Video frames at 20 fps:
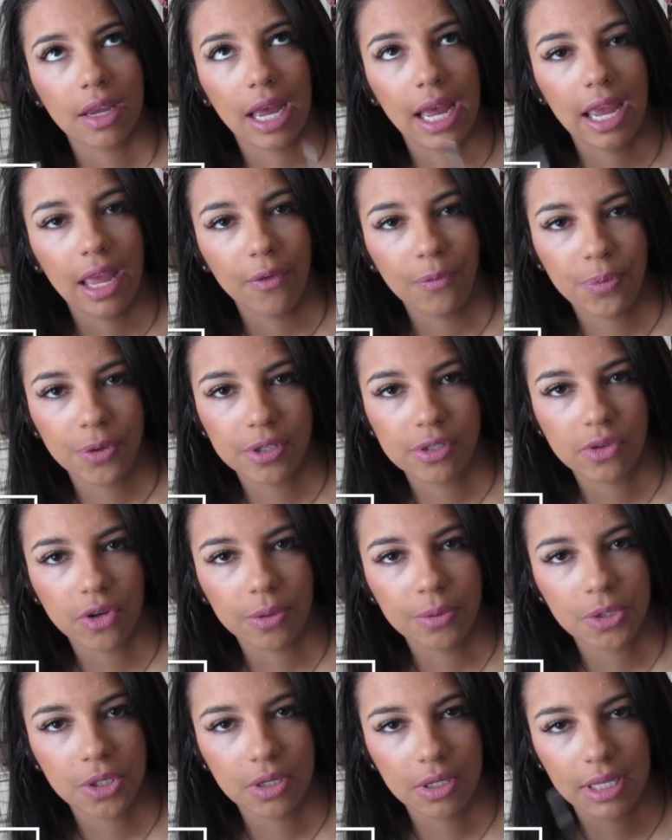I have
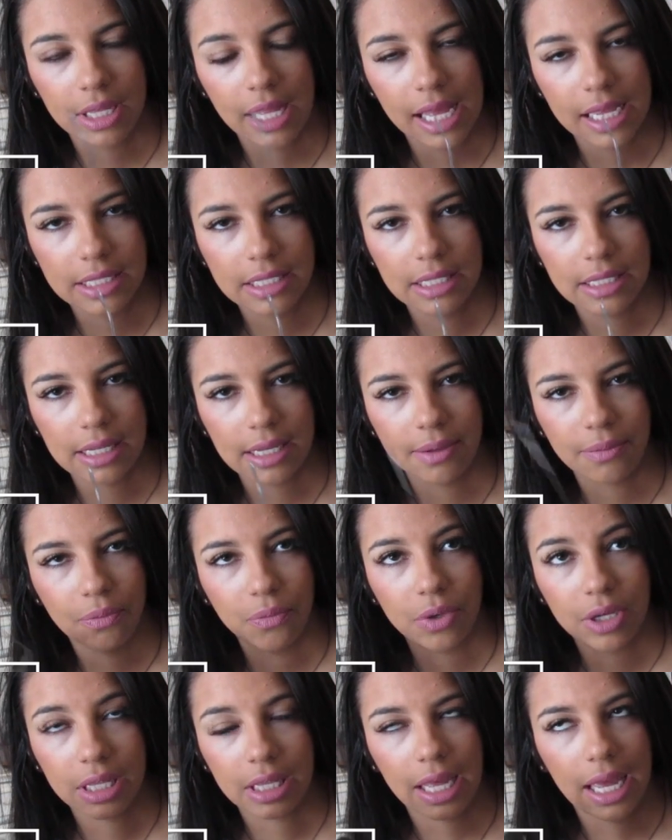prescription glasses, like
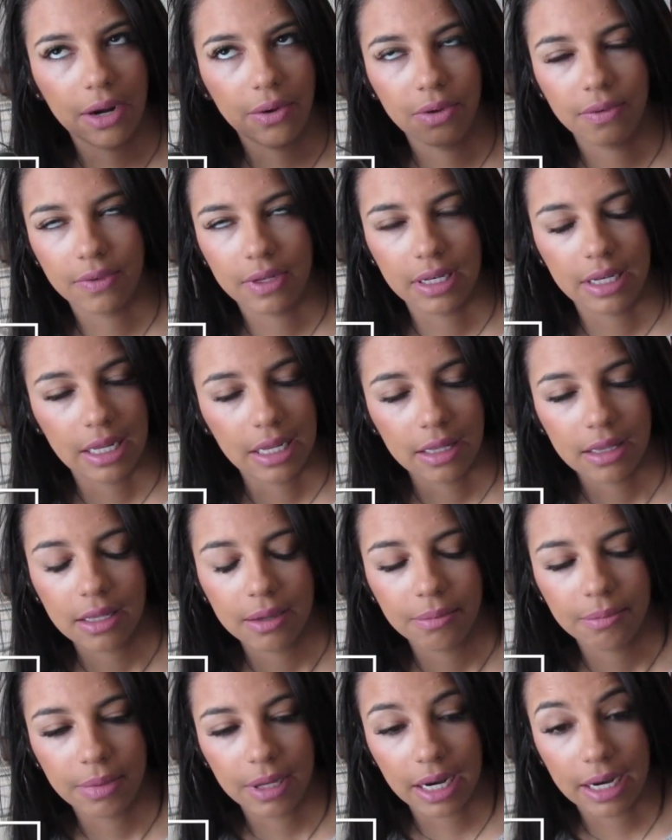real, I don't even need
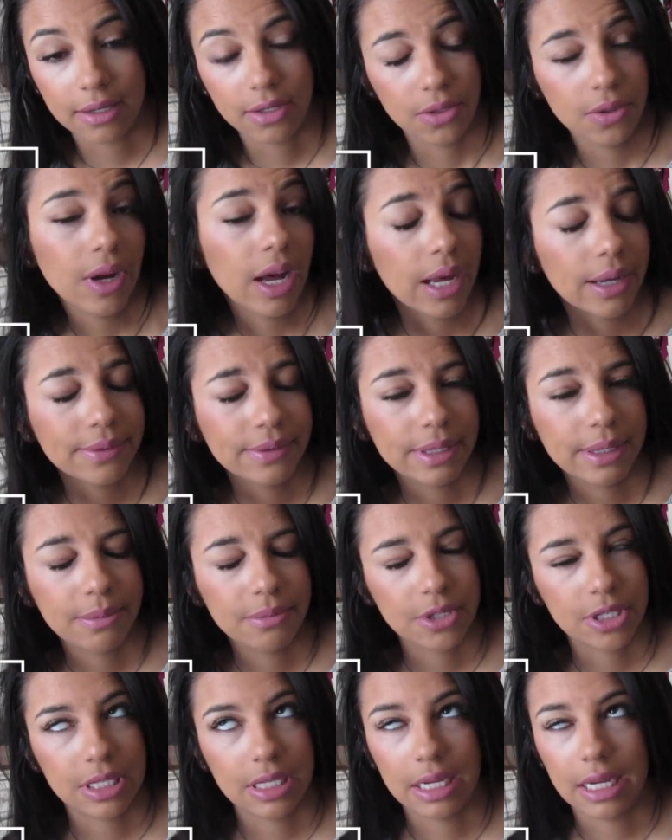them, but I do have
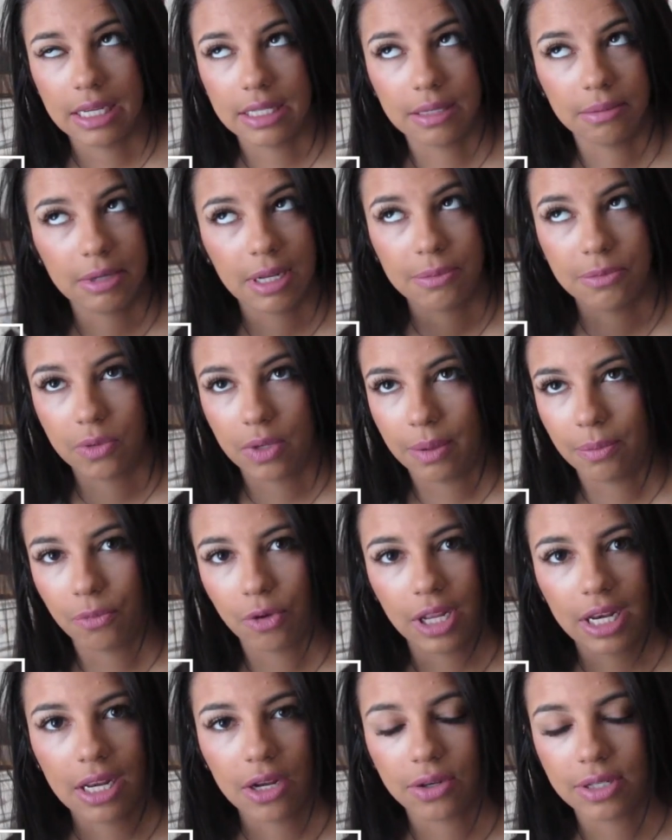them just in case sometimes when I'm
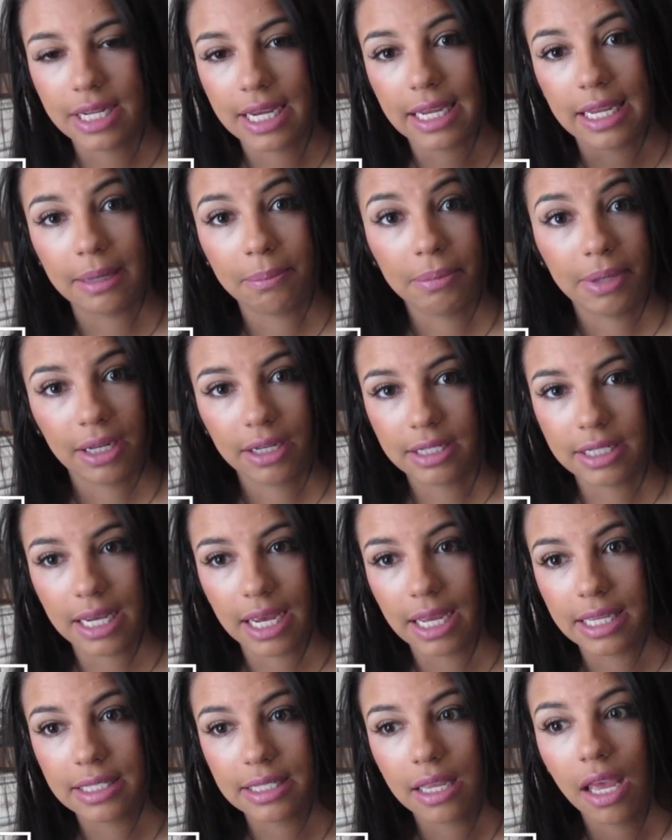reading or taking big
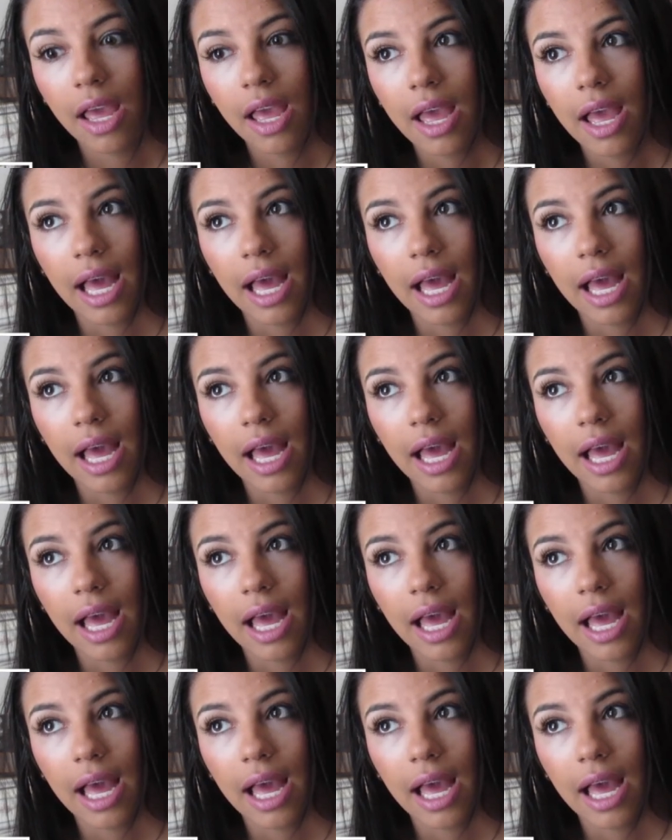tests,